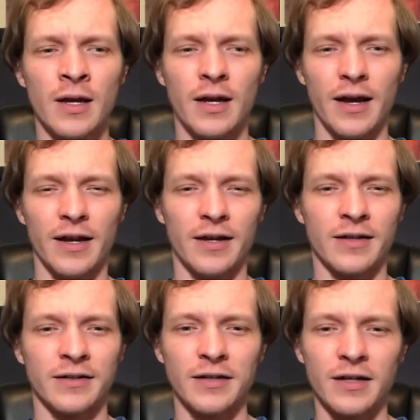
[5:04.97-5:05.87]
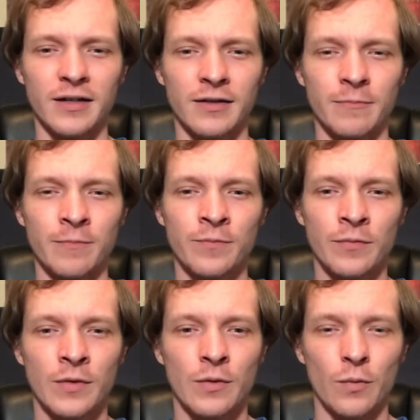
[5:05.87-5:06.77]
And
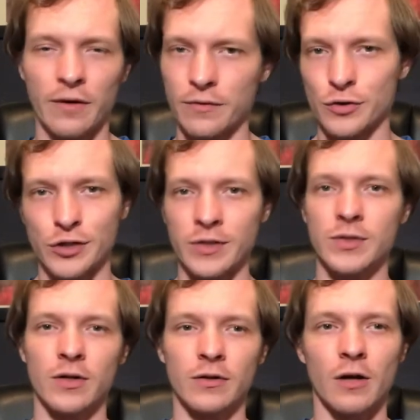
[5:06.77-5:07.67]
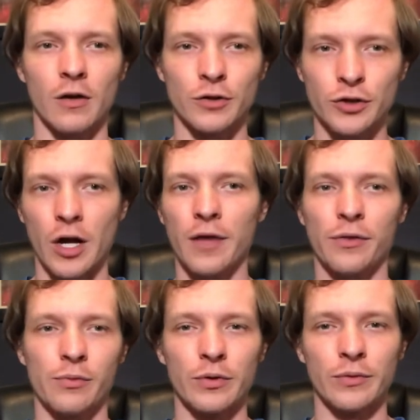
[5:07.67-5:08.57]
whenever the sheets are shot
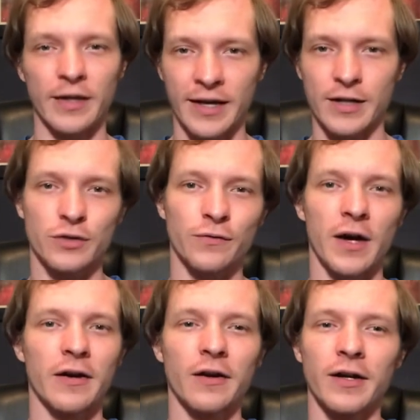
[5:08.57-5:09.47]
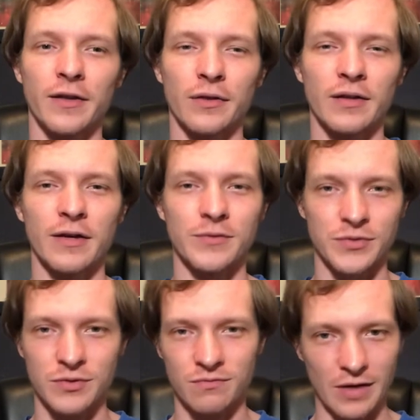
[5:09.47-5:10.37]
through, they catch fire. And I thought that
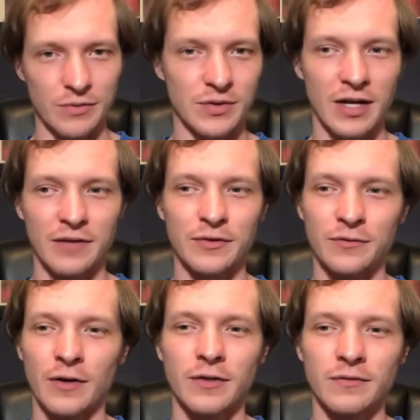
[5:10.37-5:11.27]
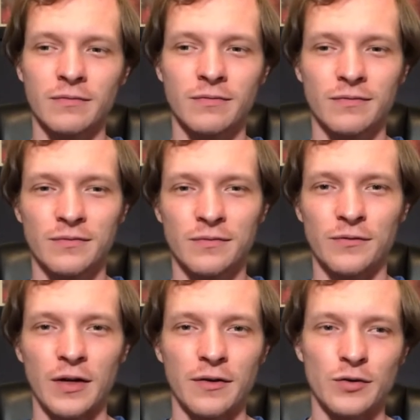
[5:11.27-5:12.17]
was kind of a fun
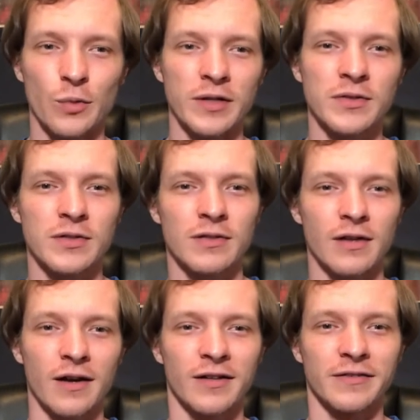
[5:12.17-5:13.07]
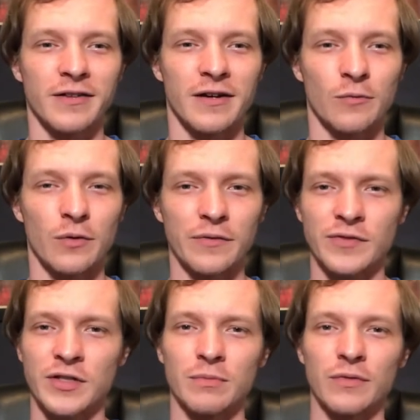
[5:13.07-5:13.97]
twist on what we've
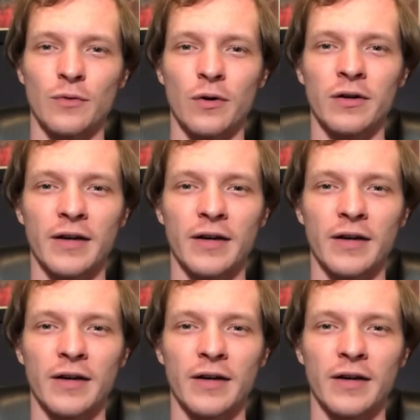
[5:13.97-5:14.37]
seen before.